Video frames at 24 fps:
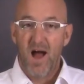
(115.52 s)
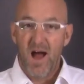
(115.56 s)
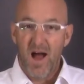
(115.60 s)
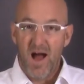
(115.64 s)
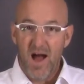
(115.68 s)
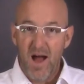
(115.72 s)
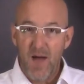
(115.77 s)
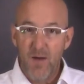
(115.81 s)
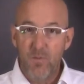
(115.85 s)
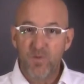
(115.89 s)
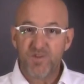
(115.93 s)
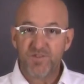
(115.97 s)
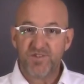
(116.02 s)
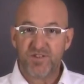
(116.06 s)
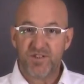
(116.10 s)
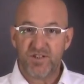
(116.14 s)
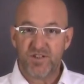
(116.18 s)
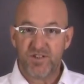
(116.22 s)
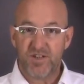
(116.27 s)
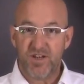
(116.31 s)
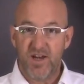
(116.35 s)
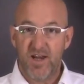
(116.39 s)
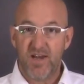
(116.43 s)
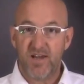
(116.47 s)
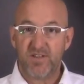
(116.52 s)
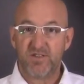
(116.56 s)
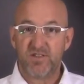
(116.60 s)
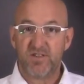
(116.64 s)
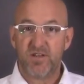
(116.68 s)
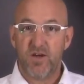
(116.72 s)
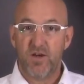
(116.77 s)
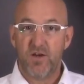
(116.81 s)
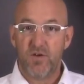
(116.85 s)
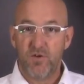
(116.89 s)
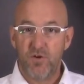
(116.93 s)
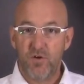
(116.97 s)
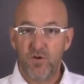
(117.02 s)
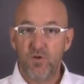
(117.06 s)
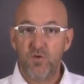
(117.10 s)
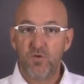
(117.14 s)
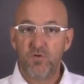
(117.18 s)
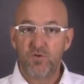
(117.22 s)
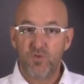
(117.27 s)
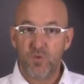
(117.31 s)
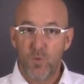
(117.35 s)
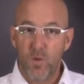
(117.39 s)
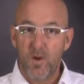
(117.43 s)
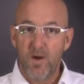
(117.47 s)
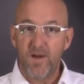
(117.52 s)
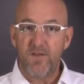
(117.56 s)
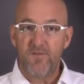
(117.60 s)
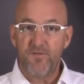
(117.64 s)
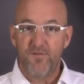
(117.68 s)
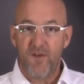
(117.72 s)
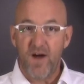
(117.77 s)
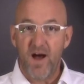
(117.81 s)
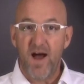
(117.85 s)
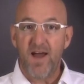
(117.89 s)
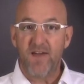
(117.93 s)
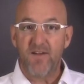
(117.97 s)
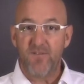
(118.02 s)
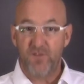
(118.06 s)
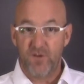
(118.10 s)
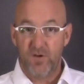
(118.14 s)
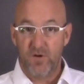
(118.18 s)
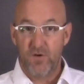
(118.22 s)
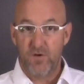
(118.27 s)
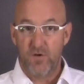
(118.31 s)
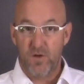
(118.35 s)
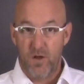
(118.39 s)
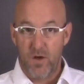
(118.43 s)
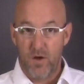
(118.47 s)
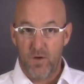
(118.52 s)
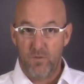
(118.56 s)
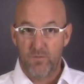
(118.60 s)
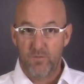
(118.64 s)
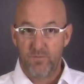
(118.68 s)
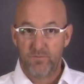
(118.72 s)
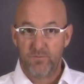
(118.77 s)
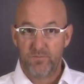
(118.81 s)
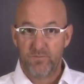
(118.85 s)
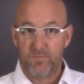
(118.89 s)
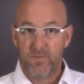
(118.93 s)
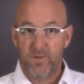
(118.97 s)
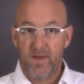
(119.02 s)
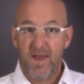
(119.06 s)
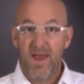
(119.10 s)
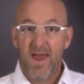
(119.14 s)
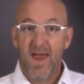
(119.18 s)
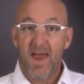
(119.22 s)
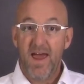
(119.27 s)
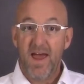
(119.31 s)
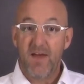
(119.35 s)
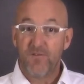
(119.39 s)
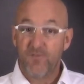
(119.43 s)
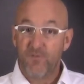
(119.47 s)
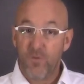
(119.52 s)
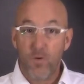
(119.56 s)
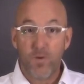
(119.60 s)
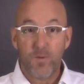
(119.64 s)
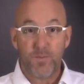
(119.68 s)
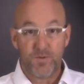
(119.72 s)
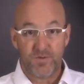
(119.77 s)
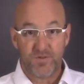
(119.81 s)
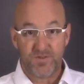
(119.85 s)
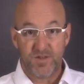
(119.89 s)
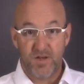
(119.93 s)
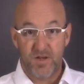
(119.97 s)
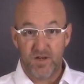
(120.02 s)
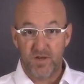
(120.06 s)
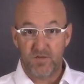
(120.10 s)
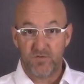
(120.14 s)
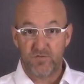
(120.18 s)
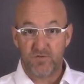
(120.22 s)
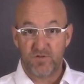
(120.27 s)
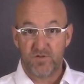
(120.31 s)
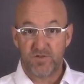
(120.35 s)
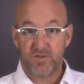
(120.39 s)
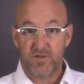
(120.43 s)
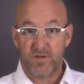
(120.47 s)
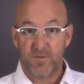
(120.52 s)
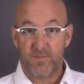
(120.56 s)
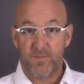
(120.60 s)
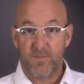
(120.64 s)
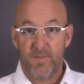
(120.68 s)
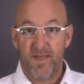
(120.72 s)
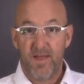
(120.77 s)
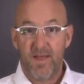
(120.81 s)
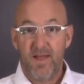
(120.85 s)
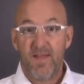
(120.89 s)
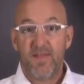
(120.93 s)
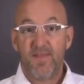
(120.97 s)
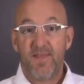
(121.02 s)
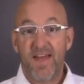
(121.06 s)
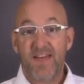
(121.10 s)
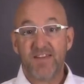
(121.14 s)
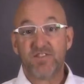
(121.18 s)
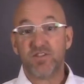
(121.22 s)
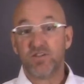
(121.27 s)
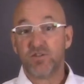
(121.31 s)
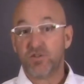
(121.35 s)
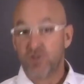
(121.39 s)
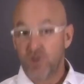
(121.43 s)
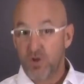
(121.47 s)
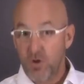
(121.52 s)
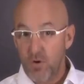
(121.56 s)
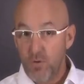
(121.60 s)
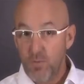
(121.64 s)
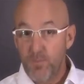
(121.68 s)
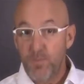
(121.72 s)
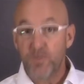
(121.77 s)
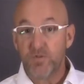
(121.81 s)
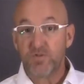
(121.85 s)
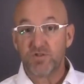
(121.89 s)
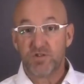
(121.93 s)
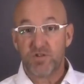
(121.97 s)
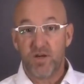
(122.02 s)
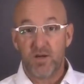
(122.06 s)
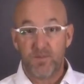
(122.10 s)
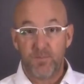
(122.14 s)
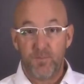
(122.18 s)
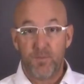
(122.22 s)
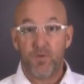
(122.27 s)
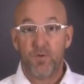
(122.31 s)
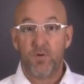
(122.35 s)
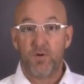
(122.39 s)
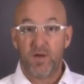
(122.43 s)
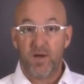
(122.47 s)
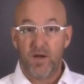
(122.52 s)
I would suggest a new 25-year loan at 4% interest. That's a 2% per